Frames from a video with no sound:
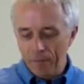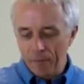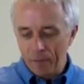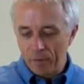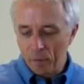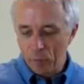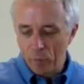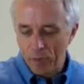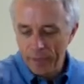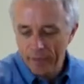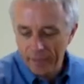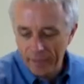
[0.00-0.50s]

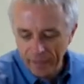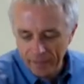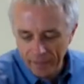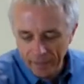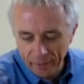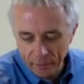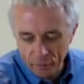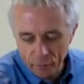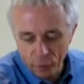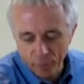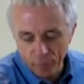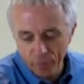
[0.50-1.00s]
When they
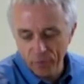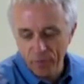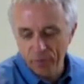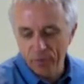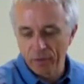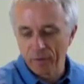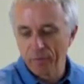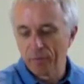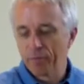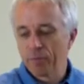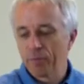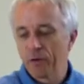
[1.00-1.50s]
get dropped on
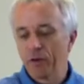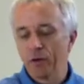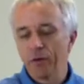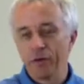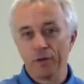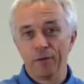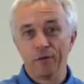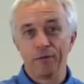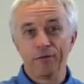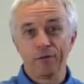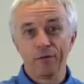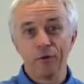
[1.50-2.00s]
the
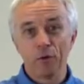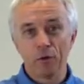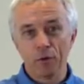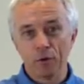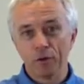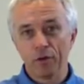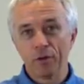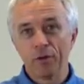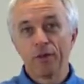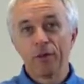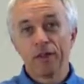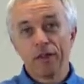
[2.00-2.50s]

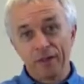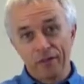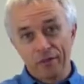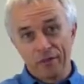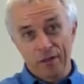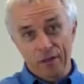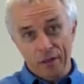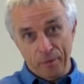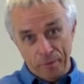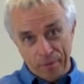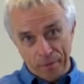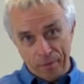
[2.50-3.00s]
floor,
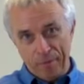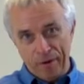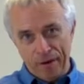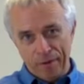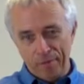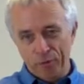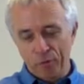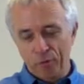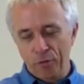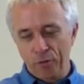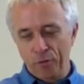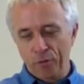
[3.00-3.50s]
instead of being
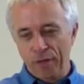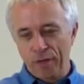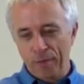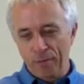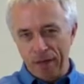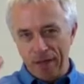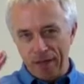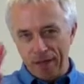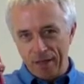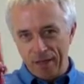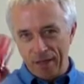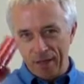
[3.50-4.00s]
wrapped all the way
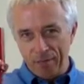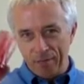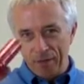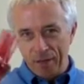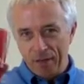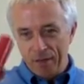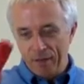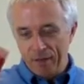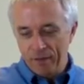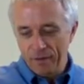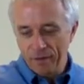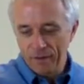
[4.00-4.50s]
back
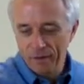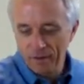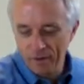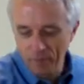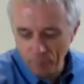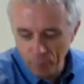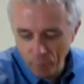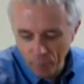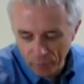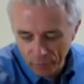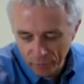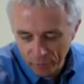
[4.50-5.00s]
up, the
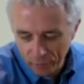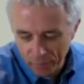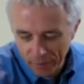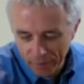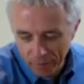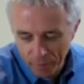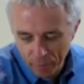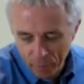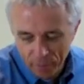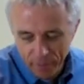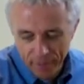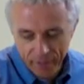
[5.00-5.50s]
nylon ones may
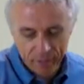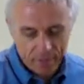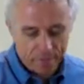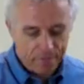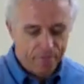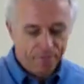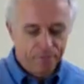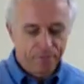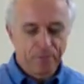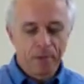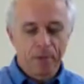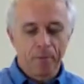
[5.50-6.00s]
break,
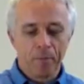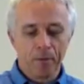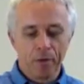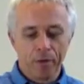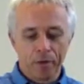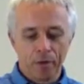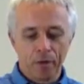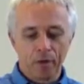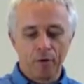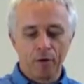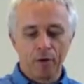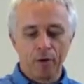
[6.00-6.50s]
but
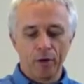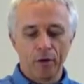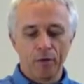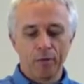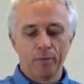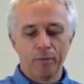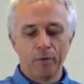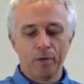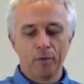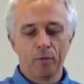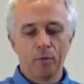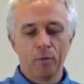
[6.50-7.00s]
the
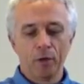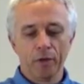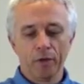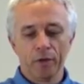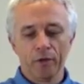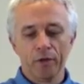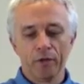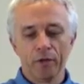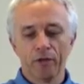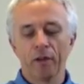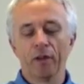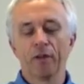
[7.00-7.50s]
chrome
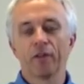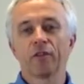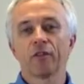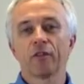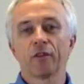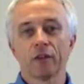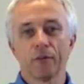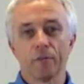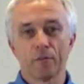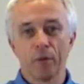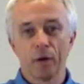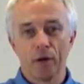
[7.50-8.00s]
ones are
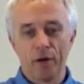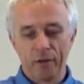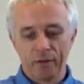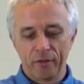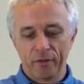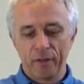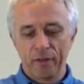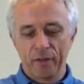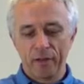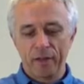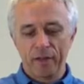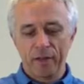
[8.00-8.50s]
solid brass
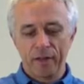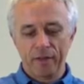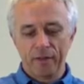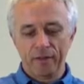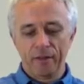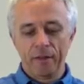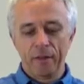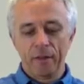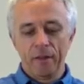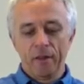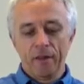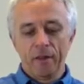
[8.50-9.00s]
underneath.
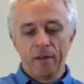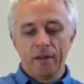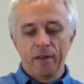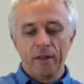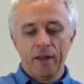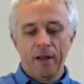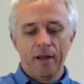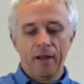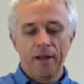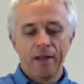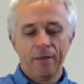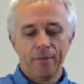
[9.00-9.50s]
They're
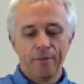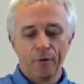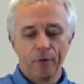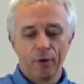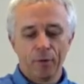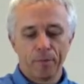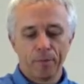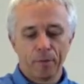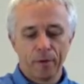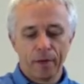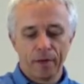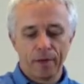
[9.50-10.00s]
lever
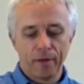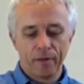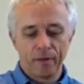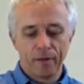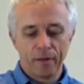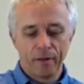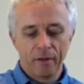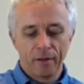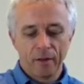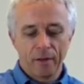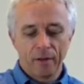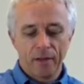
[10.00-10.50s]
operated.